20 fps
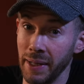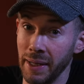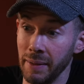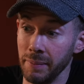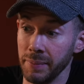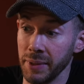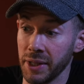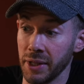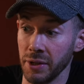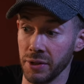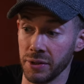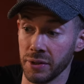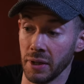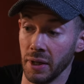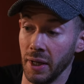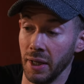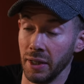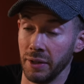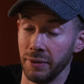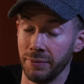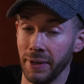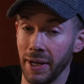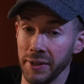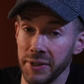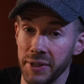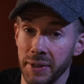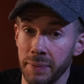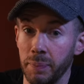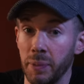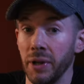that because the
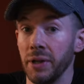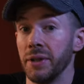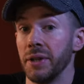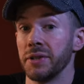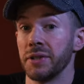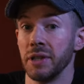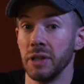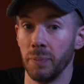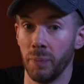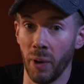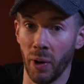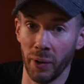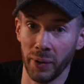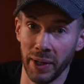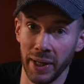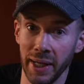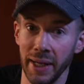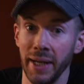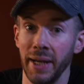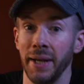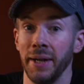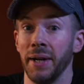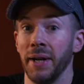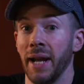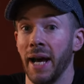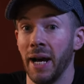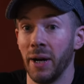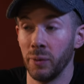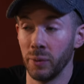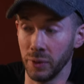fact you're putting this in your pocket, in and
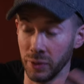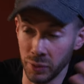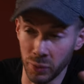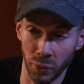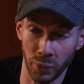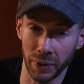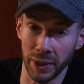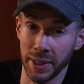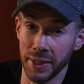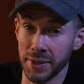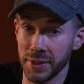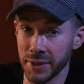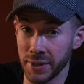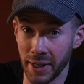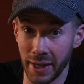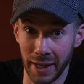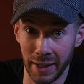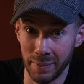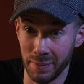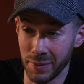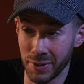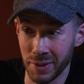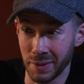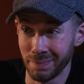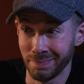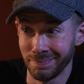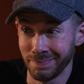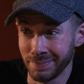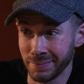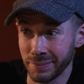out, and all these times,
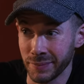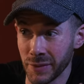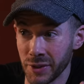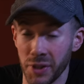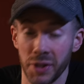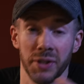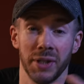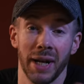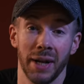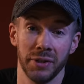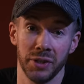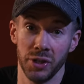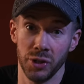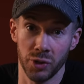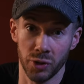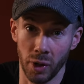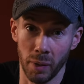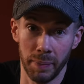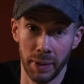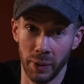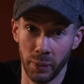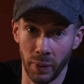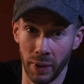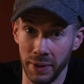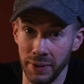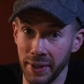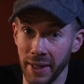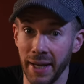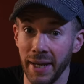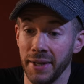there's a chance you drop it
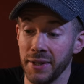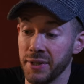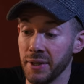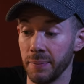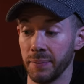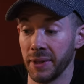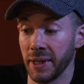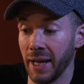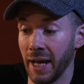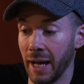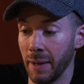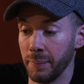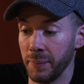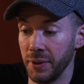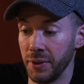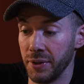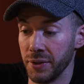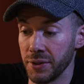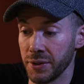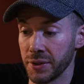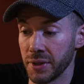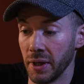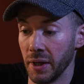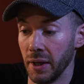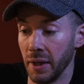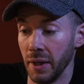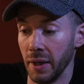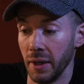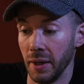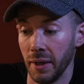one day, something happens.
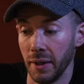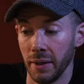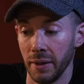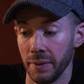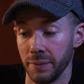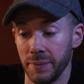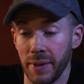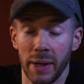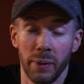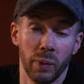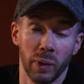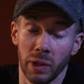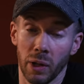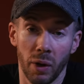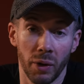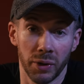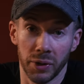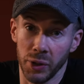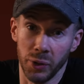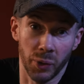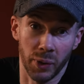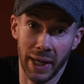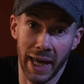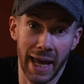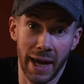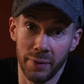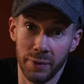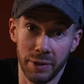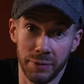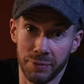They will honour your
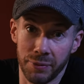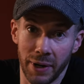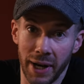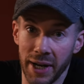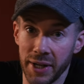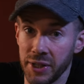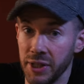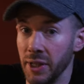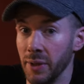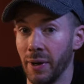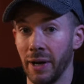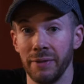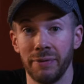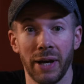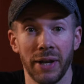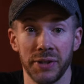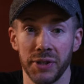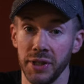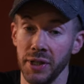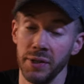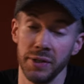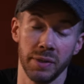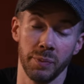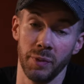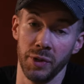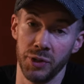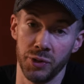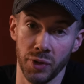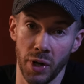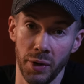Care Refresh. You know, I've had to use them
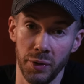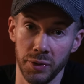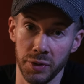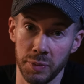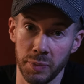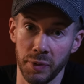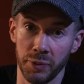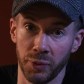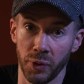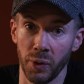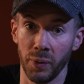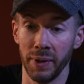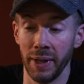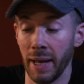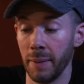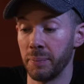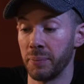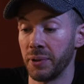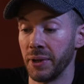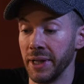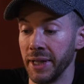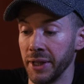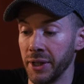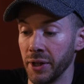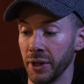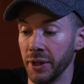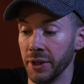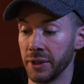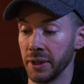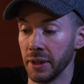with drones before, and they're pretty
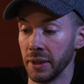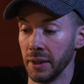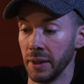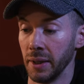good.